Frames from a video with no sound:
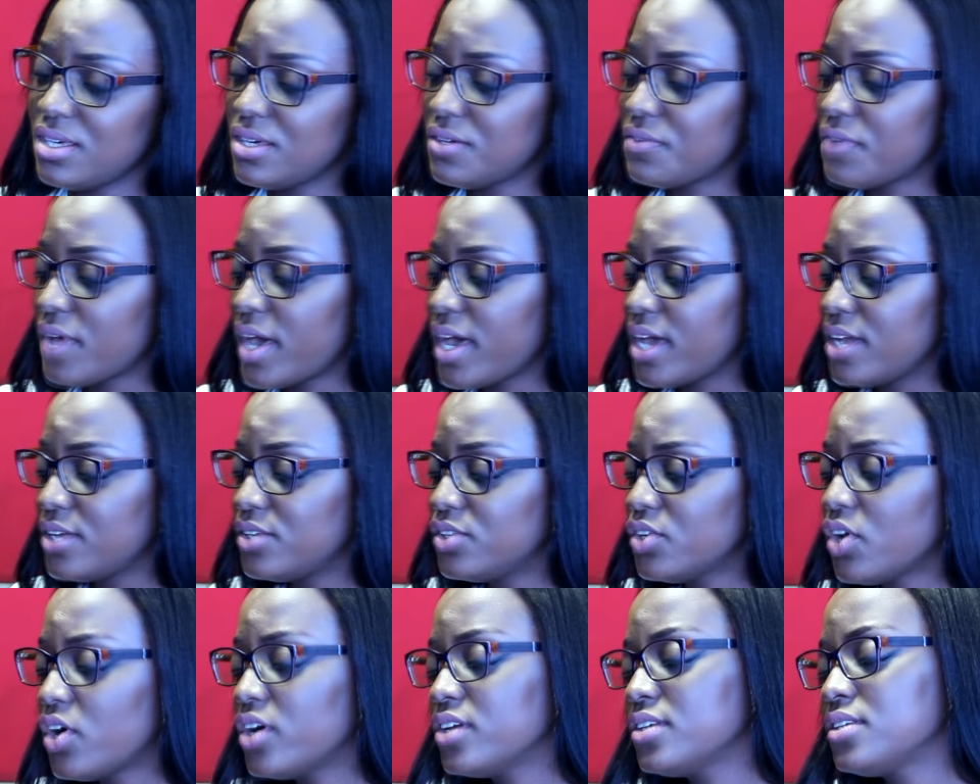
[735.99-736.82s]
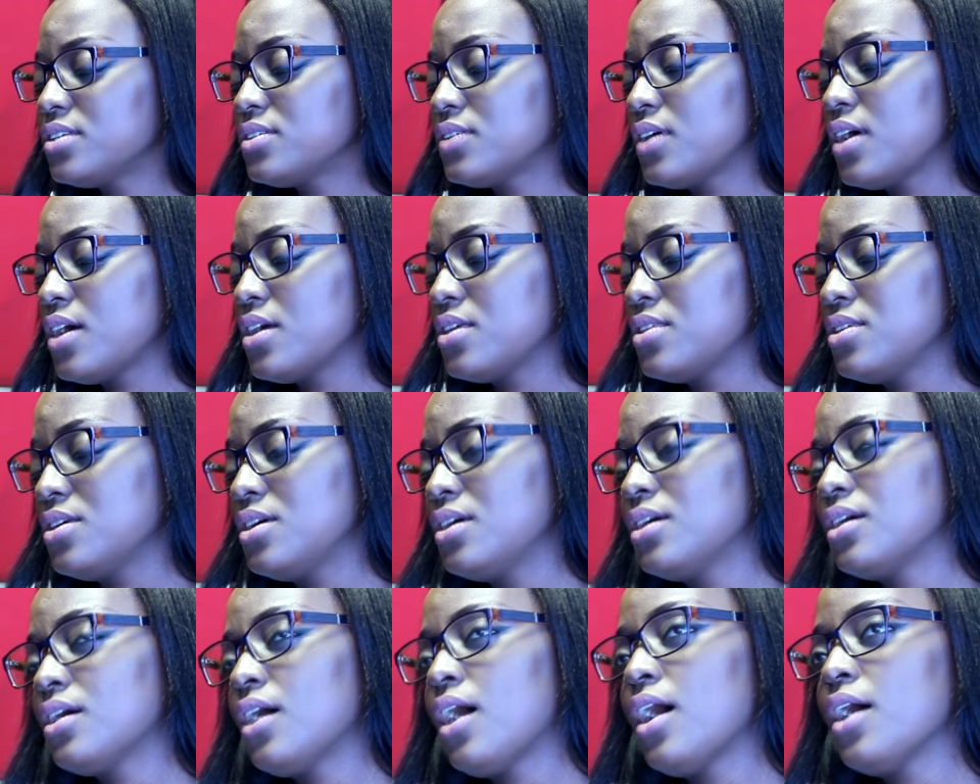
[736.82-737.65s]
if I had not, I
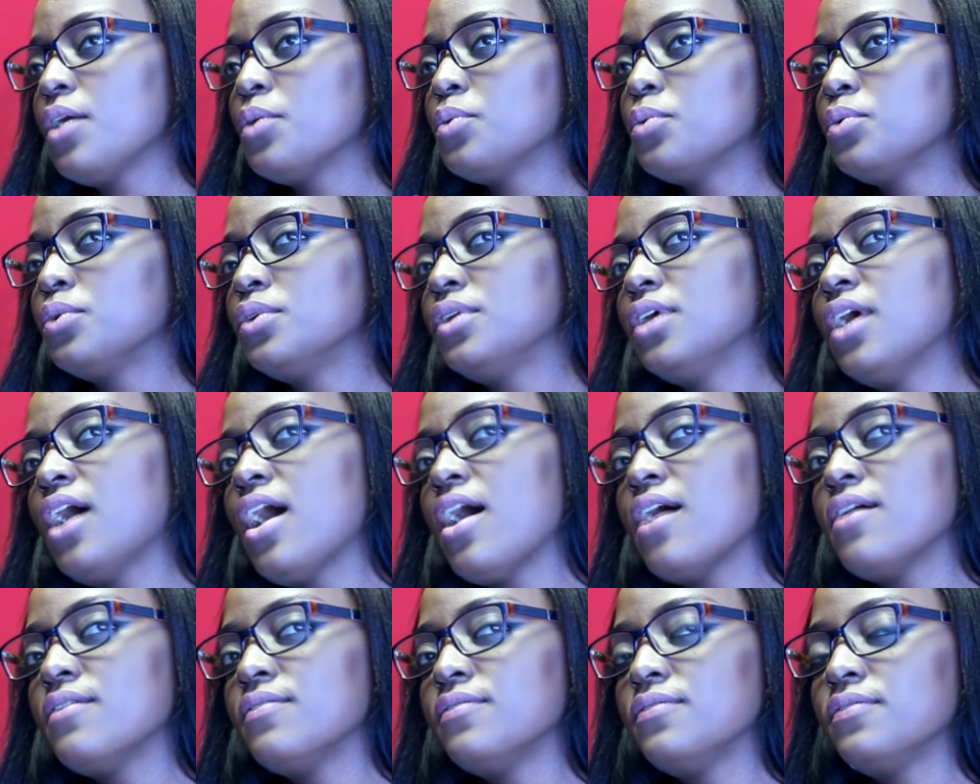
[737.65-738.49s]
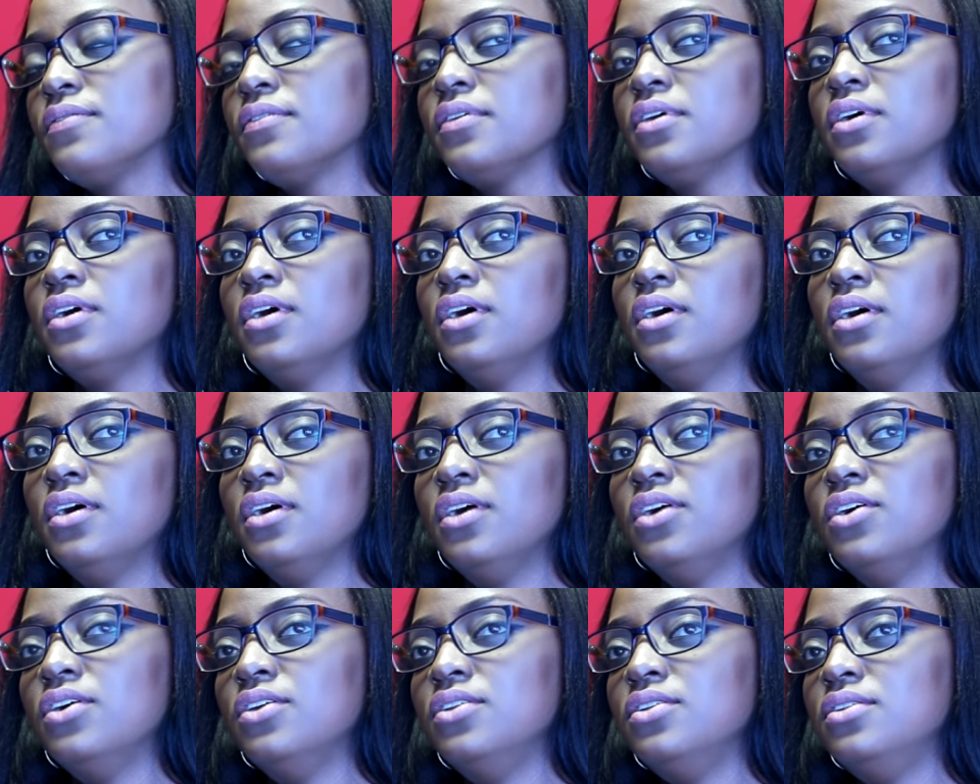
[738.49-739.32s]
think I would have
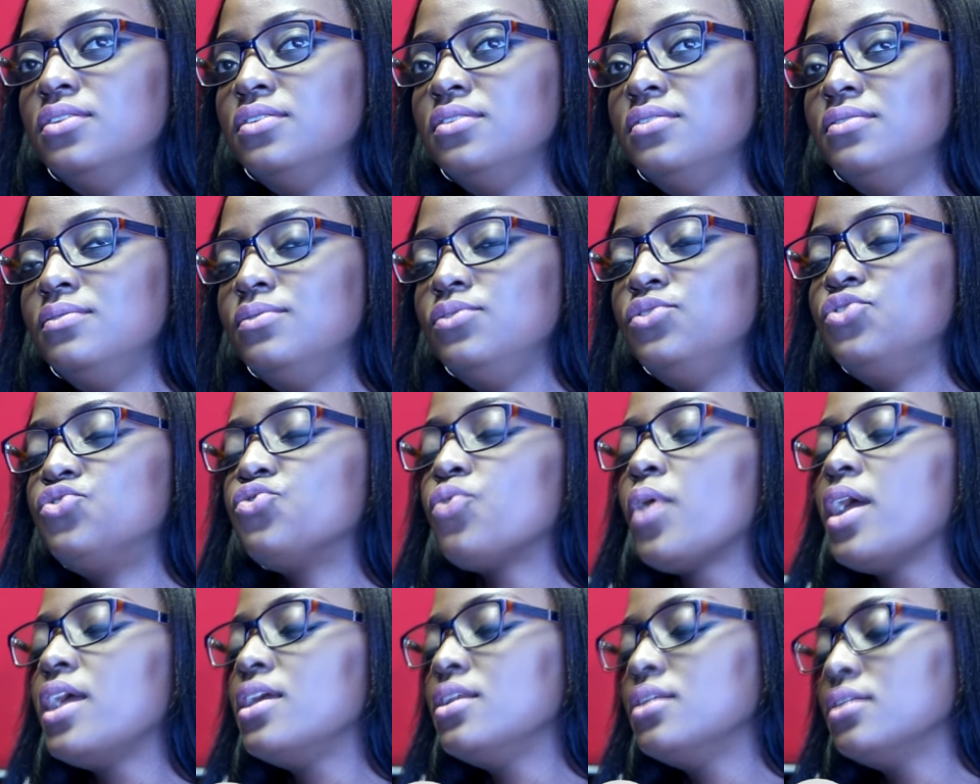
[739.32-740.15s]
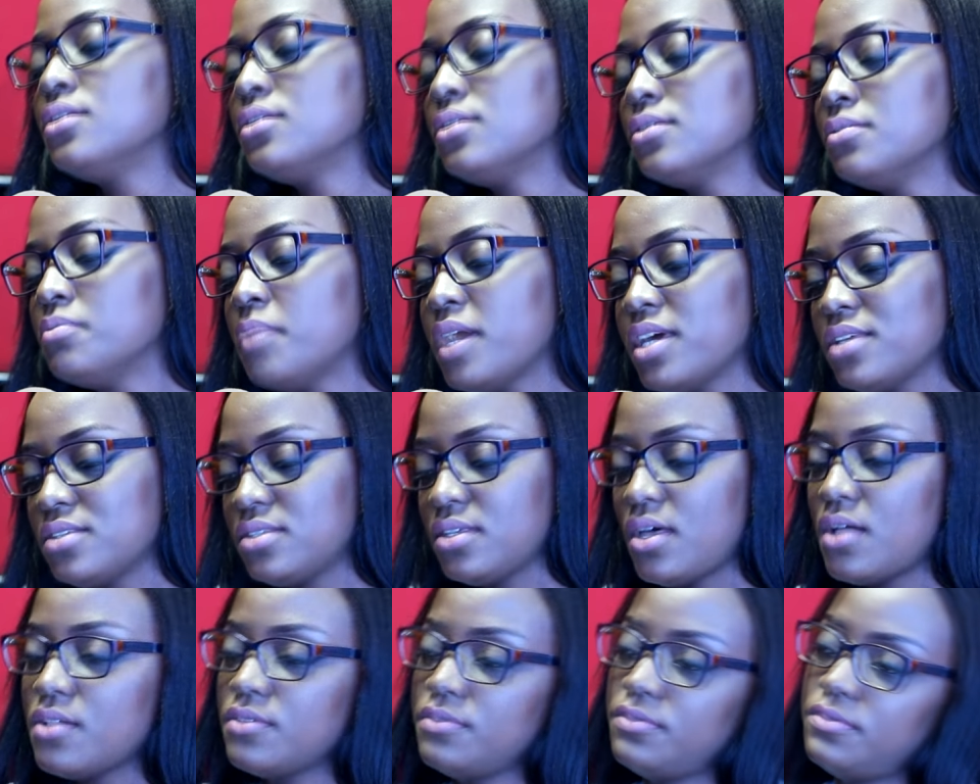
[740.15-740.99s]
mm. drained
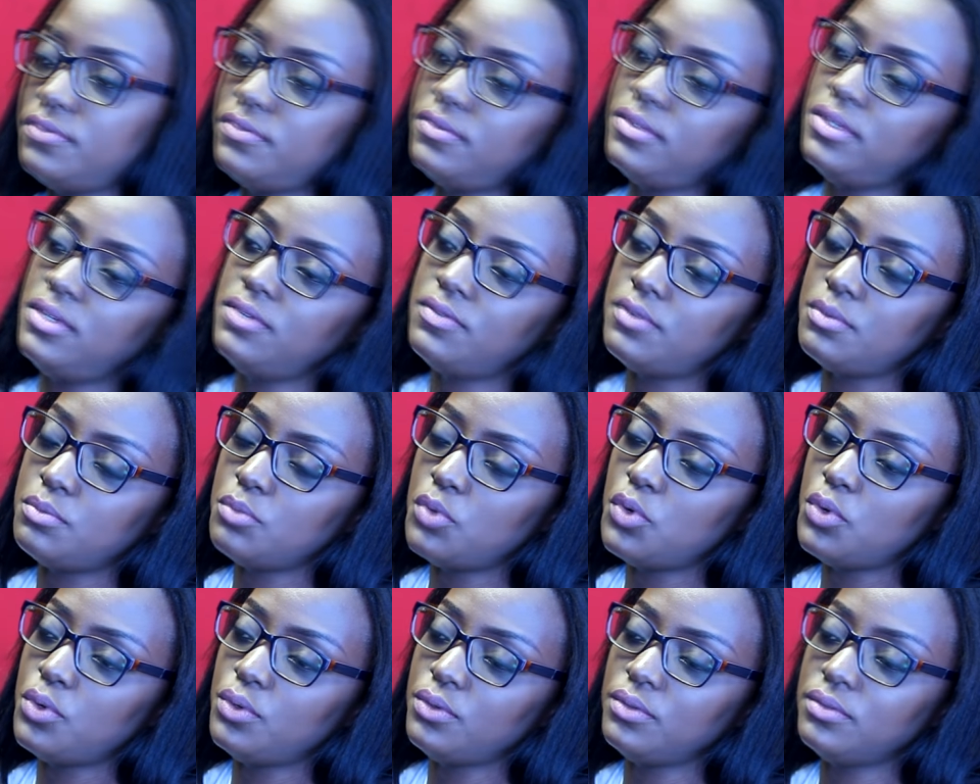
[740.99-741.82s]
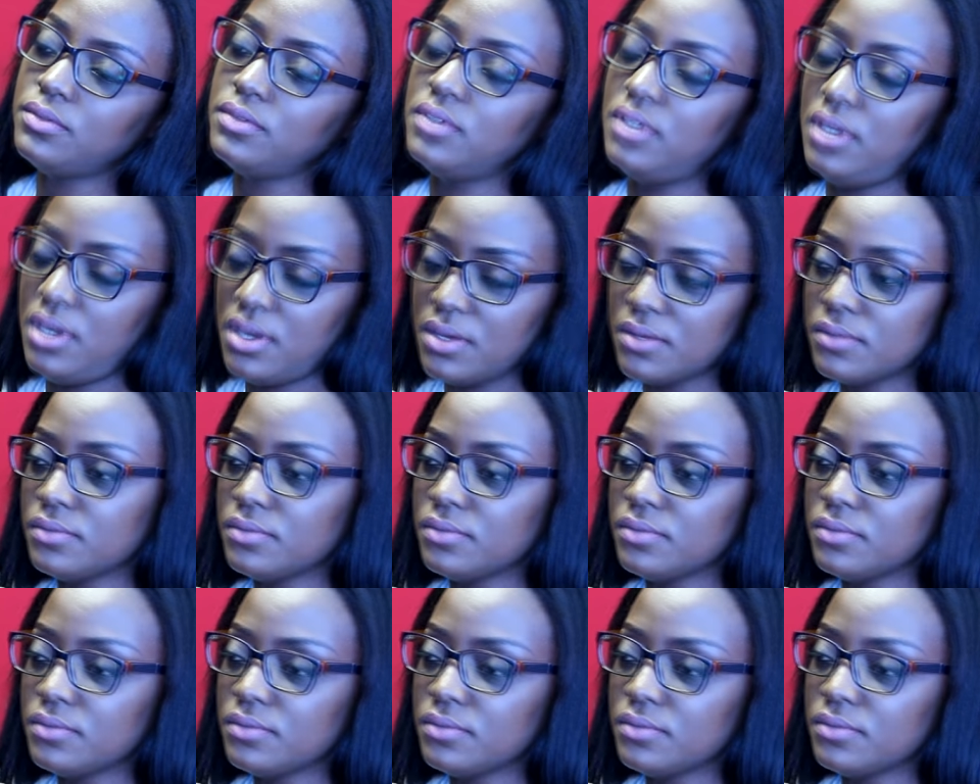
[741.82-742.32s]
myself even okay. more. Yeah.